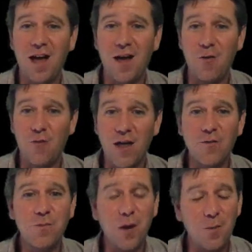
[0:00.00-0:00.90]
rather
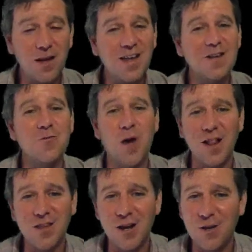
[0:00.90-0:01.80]
public and
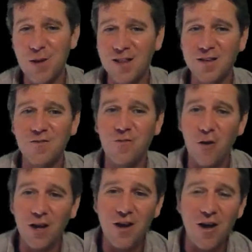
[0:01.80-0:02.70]
well-documented
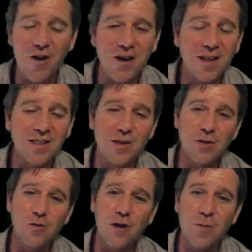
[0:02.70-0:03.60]
falling out and
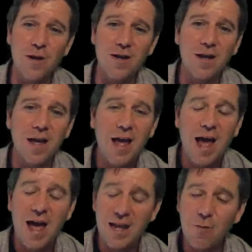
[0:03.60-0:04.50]
disagreement,
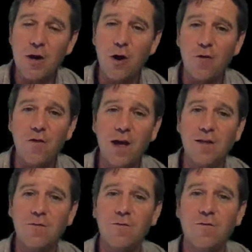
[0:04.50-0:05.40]
and he went off
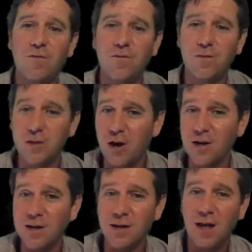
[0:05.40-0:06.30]
and
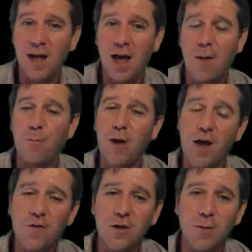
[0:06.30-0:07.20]
started a
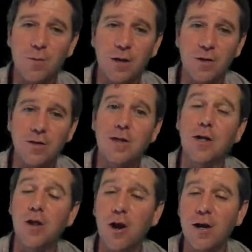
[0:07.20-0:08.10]
private company called
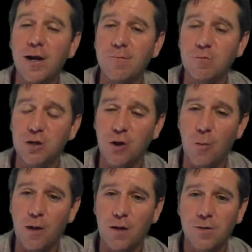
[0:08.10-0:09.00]
Celera
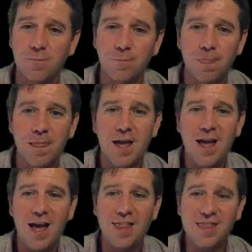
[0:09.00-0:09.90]
Genomics.
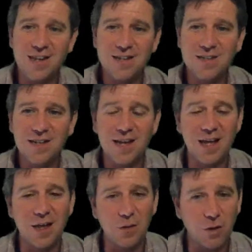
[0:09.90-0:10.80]
And this,
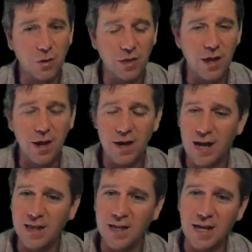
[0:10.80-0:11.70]
in
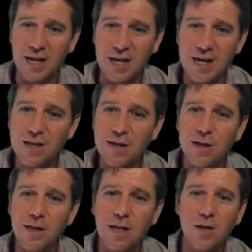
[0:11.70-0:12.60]
1998 at this
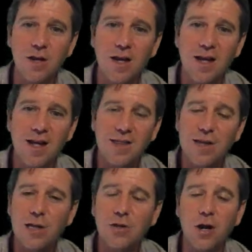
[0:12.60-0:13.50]
stage,
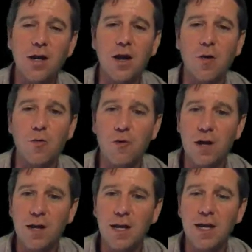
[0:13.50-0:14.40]
this started a
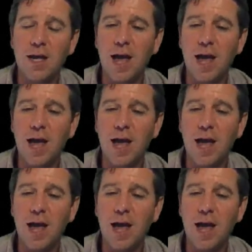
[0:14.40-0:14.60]
really